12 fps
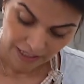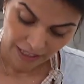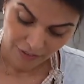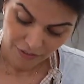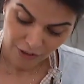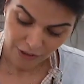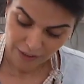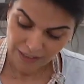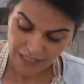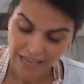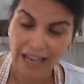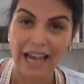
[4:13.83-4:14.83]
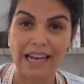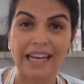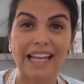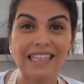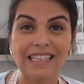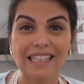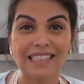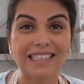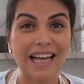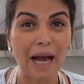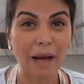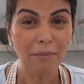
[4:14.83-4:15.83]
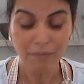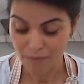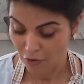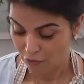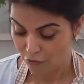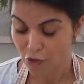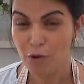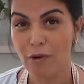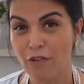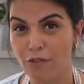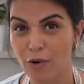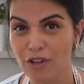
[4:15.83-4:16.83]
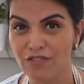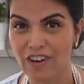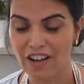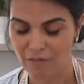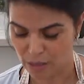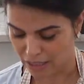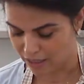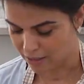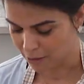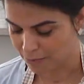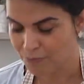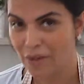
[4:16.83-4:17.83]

level and let this down for about 45 minutes.